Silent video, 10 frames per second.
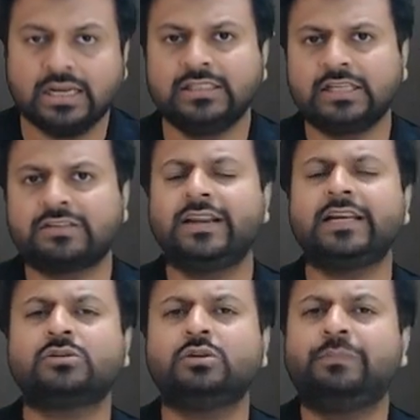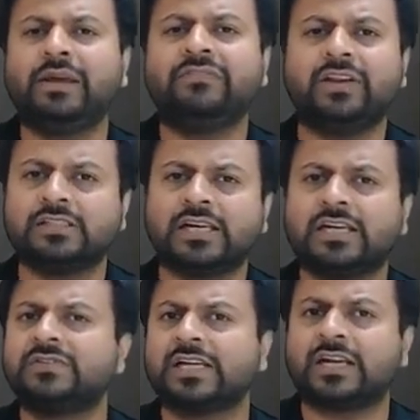This will include preference
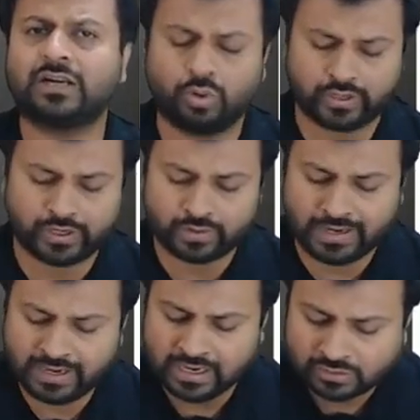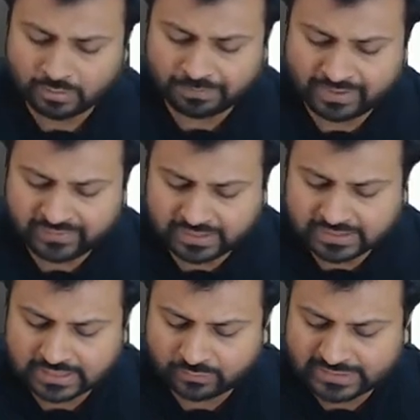shares which are unquoted. Okay. So preference
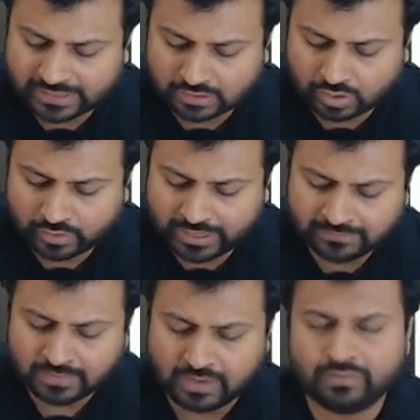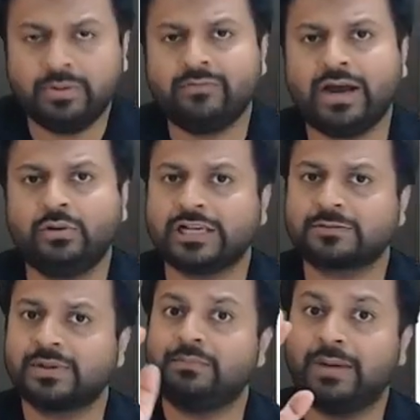shares which are unquoted will be valued as
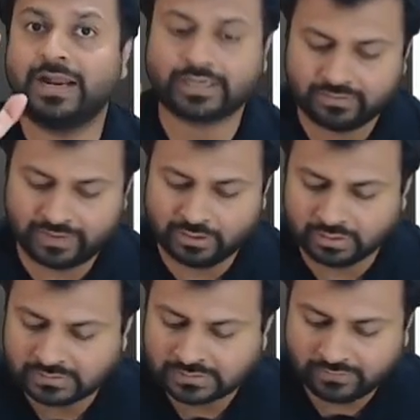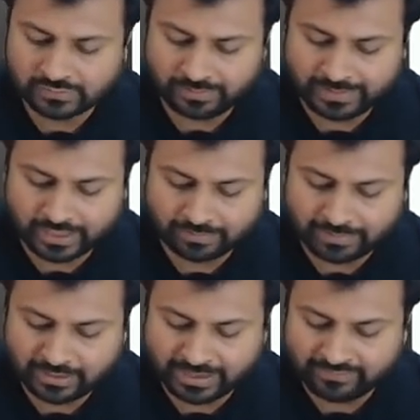per the market value, which will be
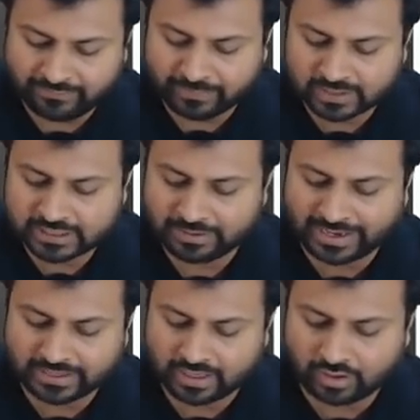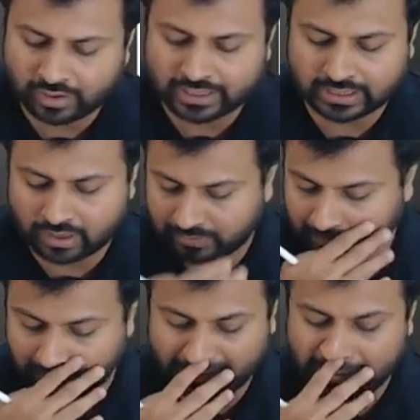determined by merchant banker or an
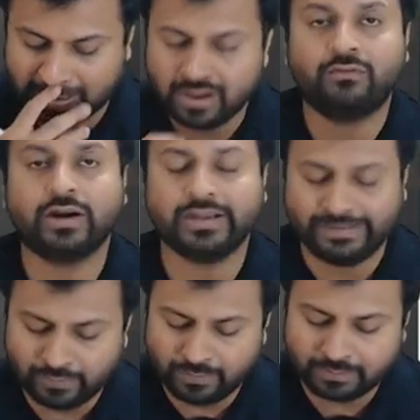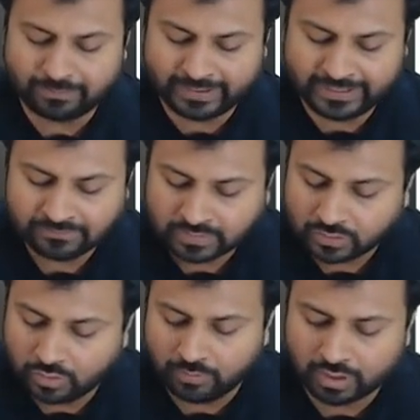accountant. Okay. For immovable property,
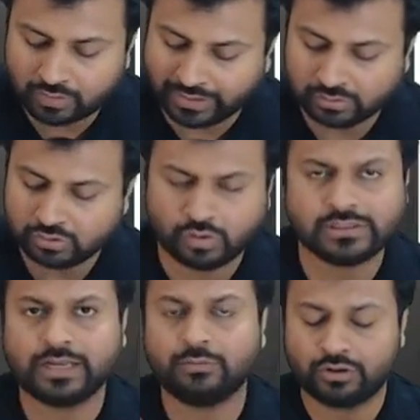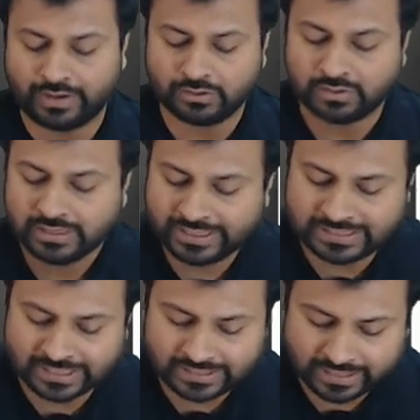no book value. Don't take book value.
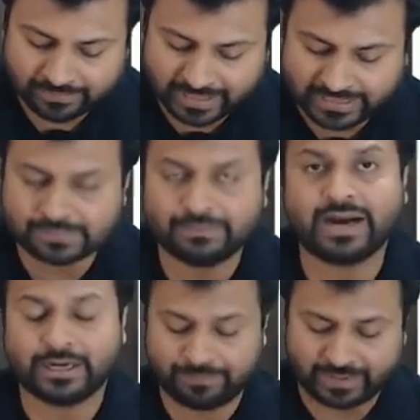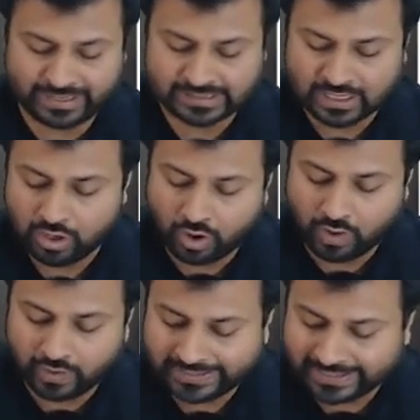Either take price, market price,
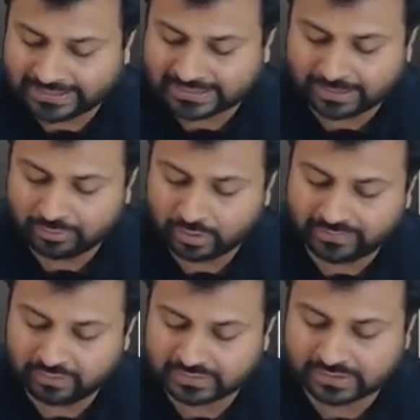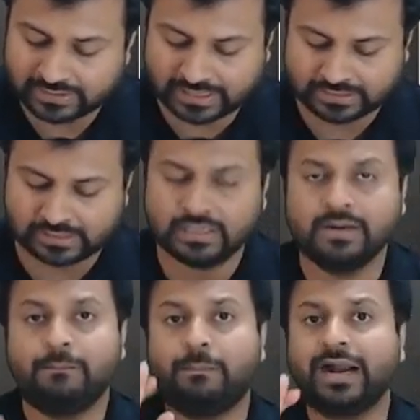or take the stamp duty value, whichever is higher.
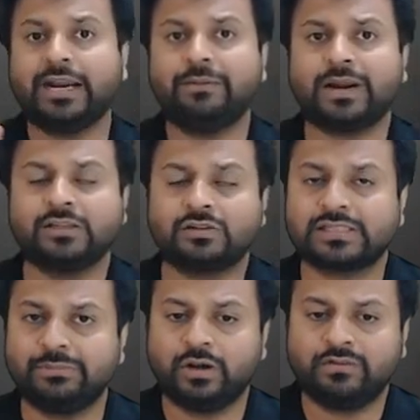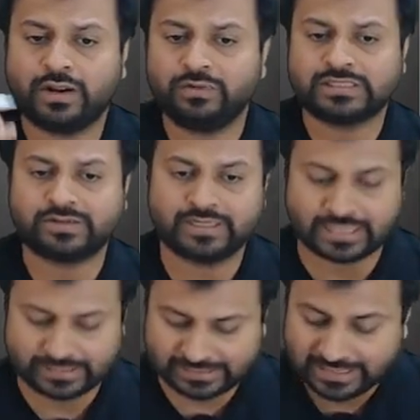Market price or stamp duty value, whichever is
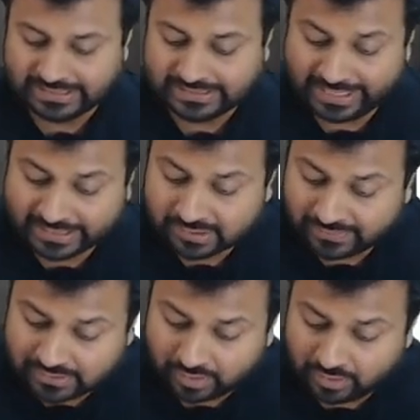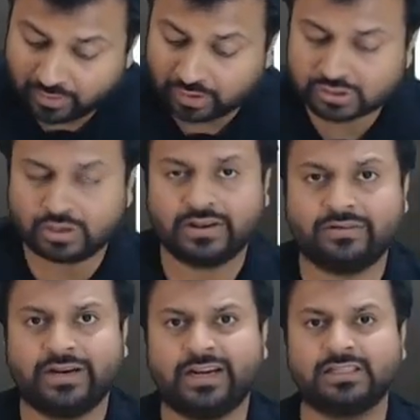higher. The next one is also a very,
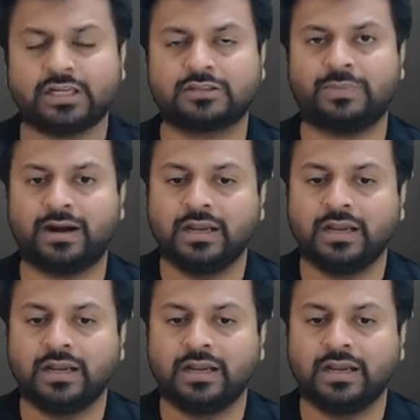very dangerous part.